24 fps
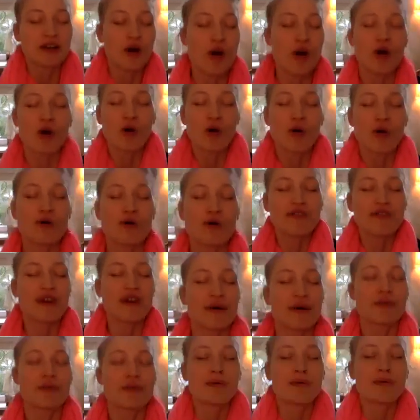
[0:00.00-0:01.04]
Being
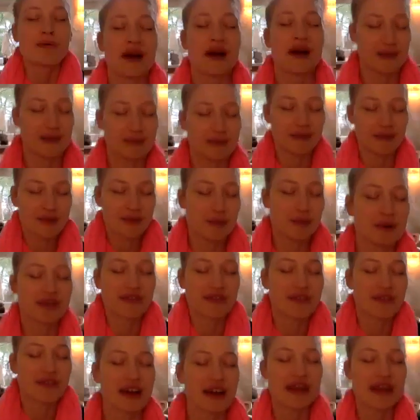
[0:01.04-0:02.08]

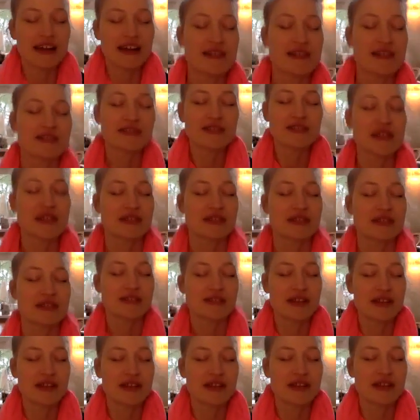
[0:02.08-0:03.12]
overwhelmed with
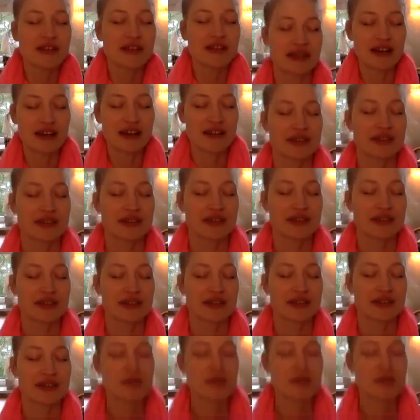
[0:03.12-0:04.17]
everything at the
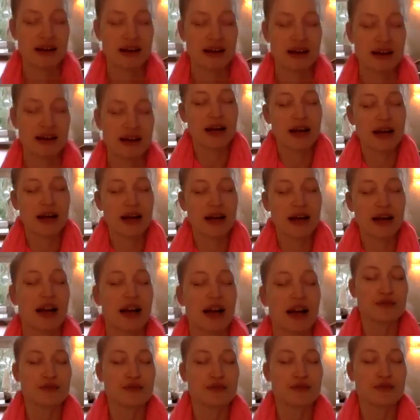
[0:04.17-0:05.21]
same time, I
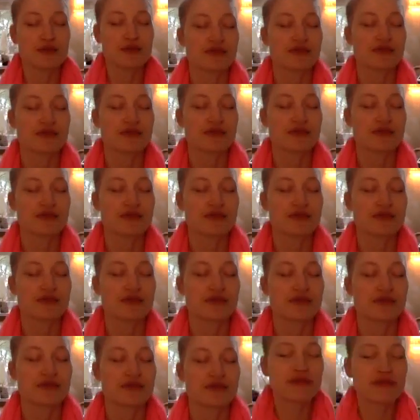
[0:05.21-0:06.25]
ask you to feel
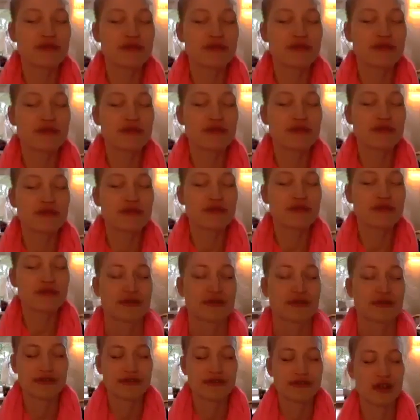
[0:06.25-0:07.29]
the soles of
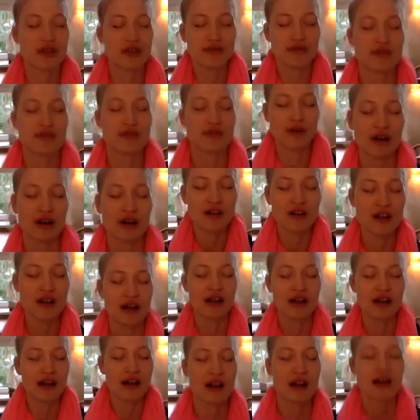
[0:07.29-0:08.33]
your feet on the
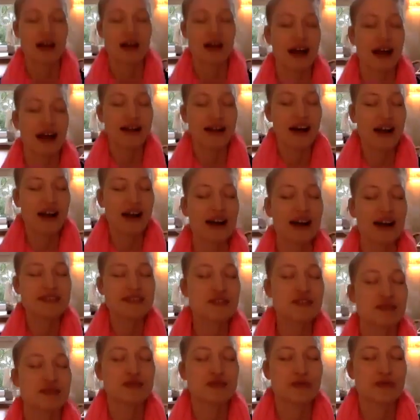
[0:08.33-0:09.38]
floor.
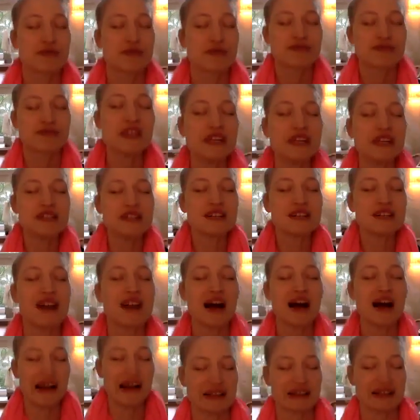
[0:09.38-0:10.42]
I ask you to
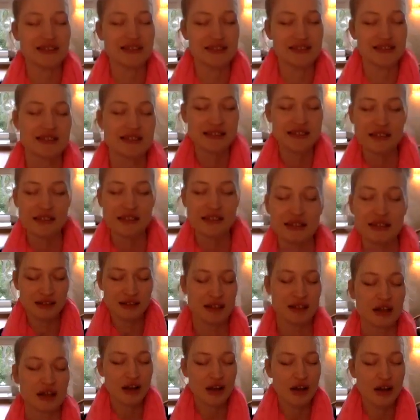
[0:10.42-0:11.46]
feel
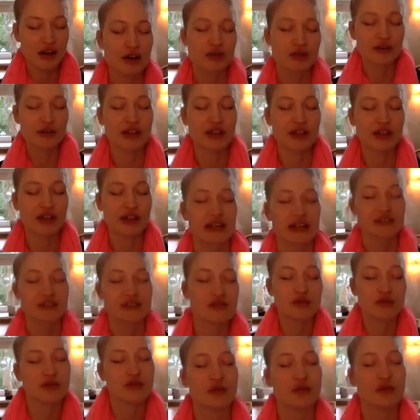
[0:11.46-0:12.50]
us
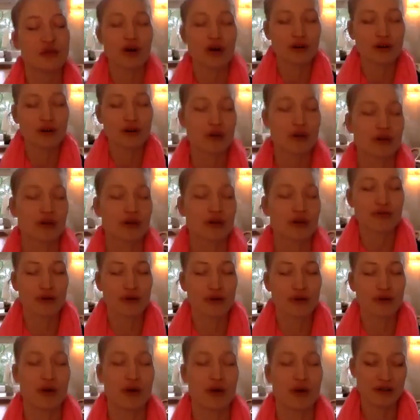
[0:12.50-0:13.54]
connected to you on your
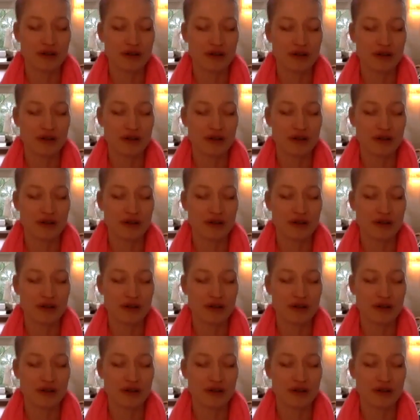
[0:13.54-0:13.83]
floor.